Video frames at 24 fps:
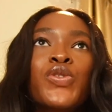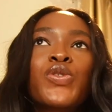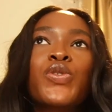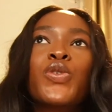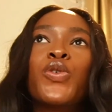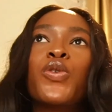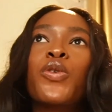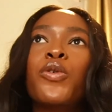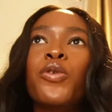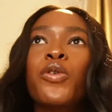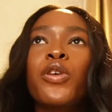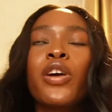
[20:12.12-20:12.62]

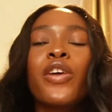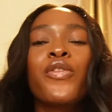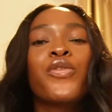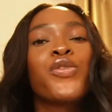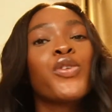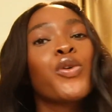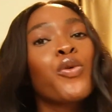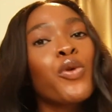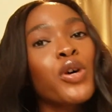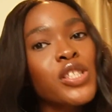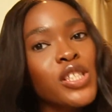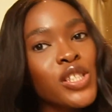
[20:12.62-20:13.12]
So if
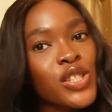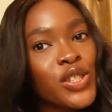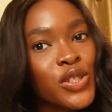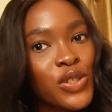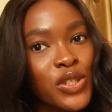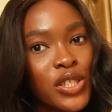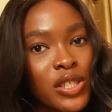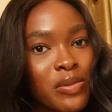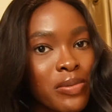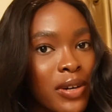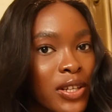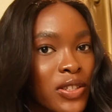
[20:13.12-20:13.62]
you're watching to
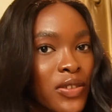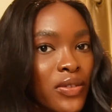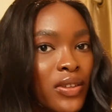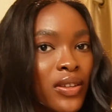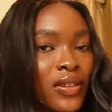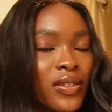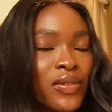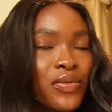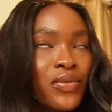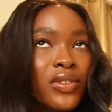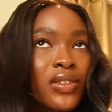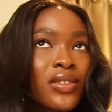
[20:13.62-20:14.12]
this part
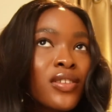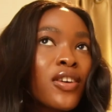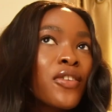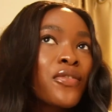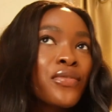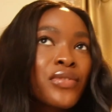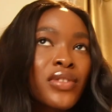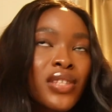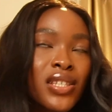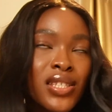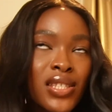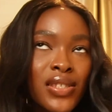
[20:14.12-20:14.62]

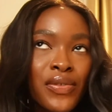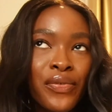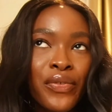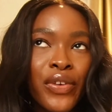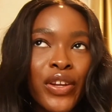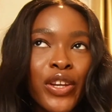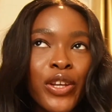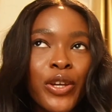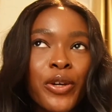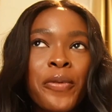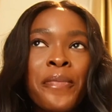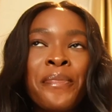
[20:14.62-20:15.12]
of this
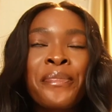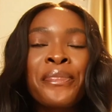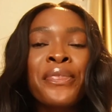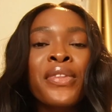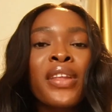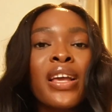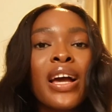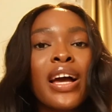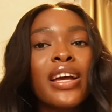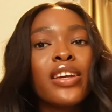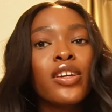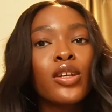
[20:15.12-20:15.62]
video
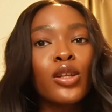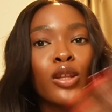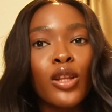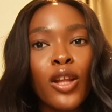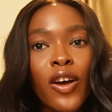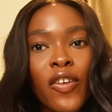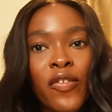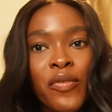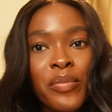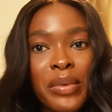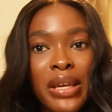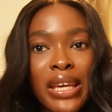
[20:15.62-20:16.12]
and you
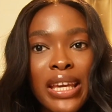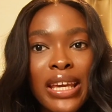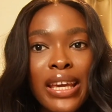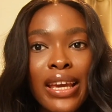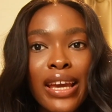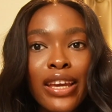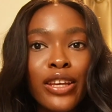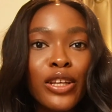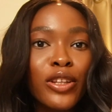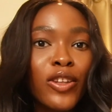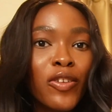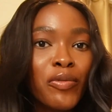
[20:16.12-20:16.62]
love me
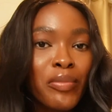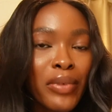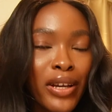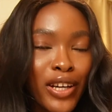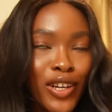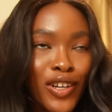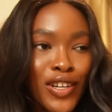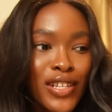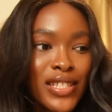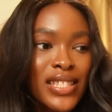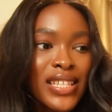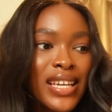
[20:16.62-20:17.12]
and you love my
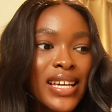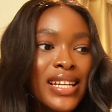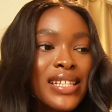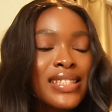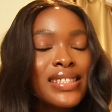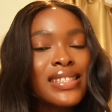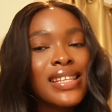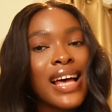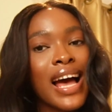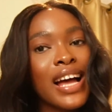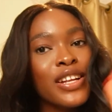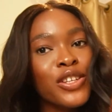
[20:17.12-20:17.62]

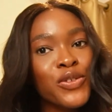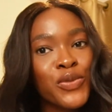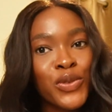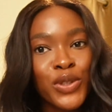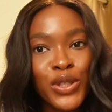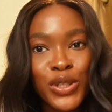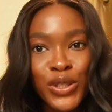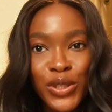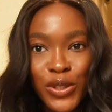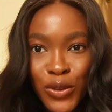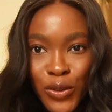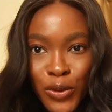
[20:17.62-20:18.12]
content, I just want
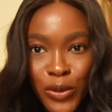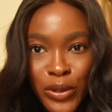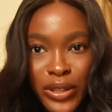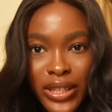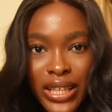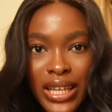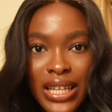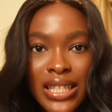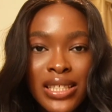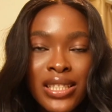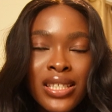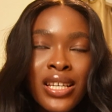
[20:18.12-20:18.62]
you to know
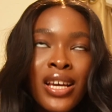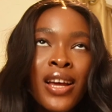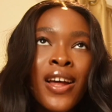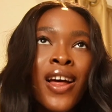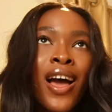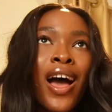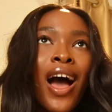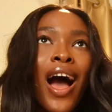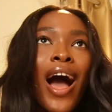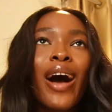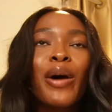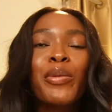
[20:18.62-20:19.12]
that
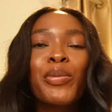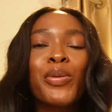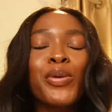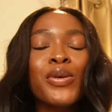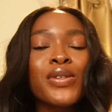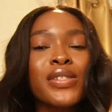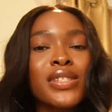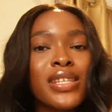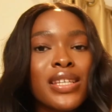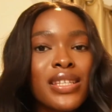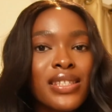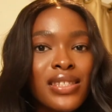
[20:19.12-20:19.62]
our
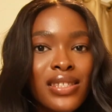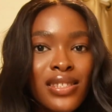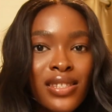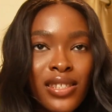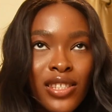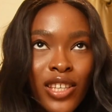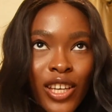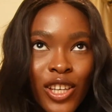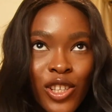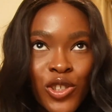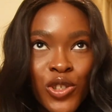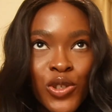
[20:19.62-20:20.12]
posting
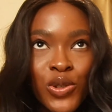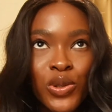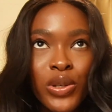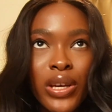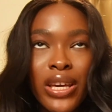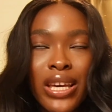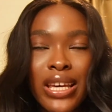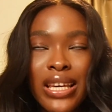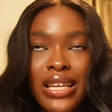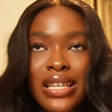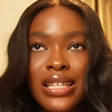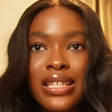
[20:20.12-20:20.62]
schedule
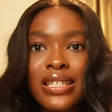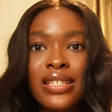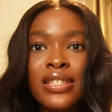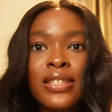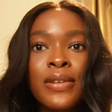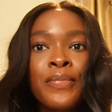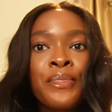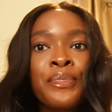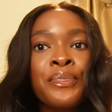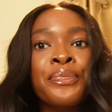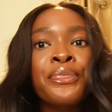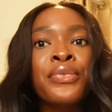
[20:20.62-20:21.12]
is
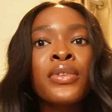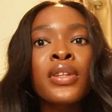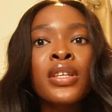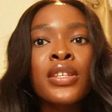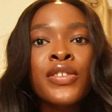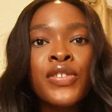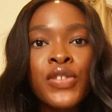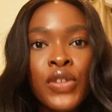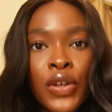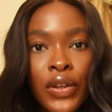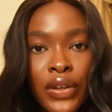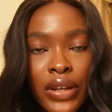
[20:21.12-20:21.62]

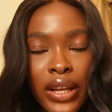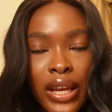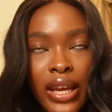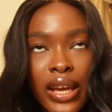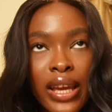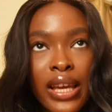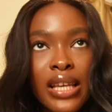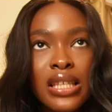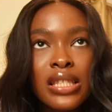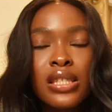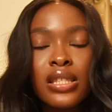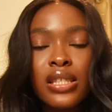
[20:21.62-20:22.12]

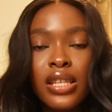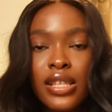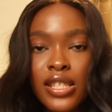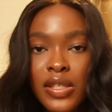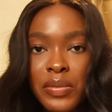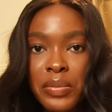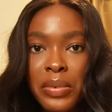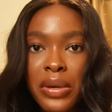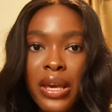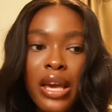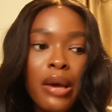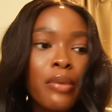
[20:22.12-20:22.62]
Sunday 6
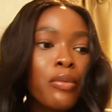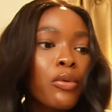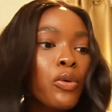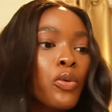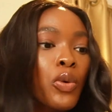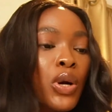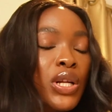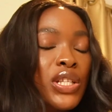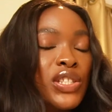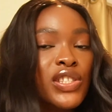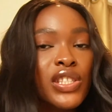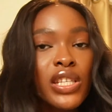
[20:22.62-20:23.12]
p.m.,
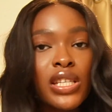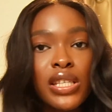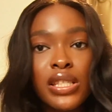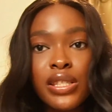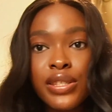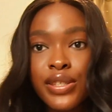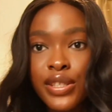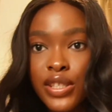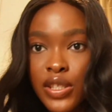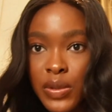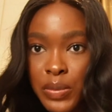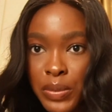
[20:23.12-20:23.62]
Wednesday
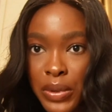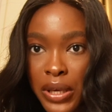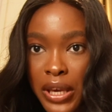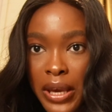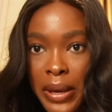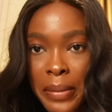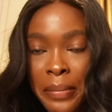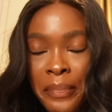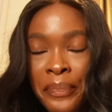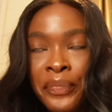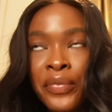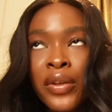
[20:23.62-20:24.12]
6
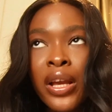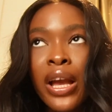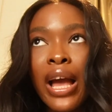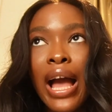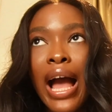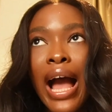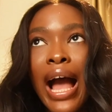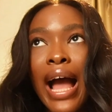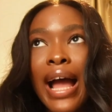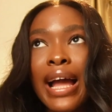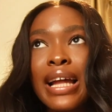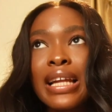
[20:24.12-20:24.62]
p.m.,
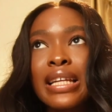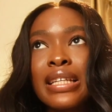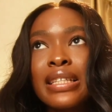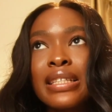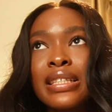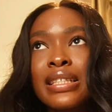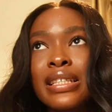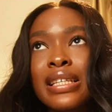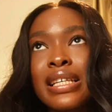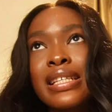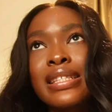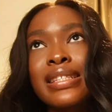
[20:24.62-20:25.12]

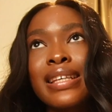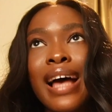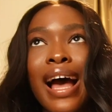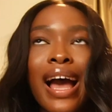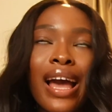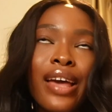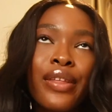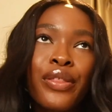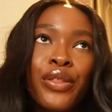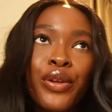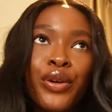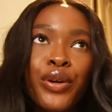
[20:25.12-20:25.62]
and it's
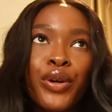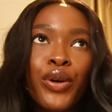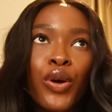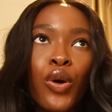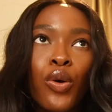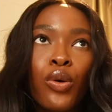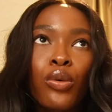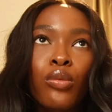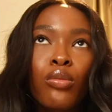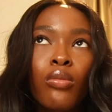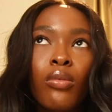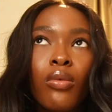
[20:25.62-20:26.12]
either
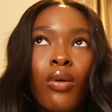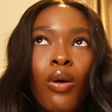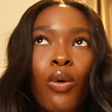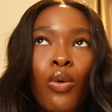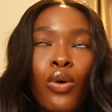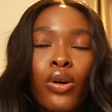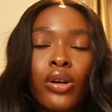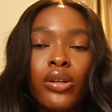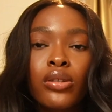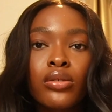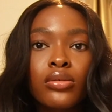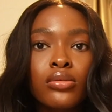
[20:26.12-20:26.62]

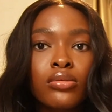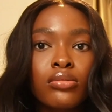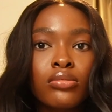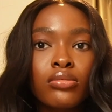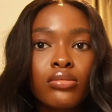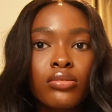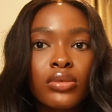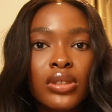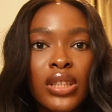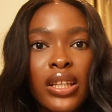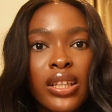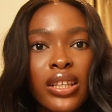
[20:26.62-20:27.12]
or.
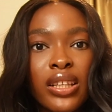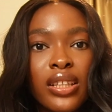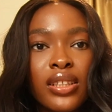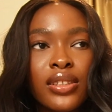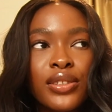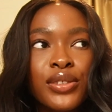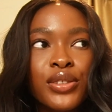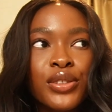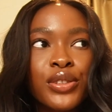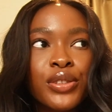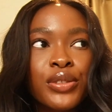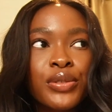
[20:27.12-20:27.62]
Is that the
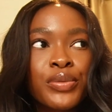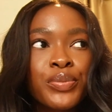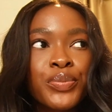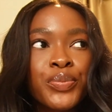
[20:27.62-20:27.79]
English?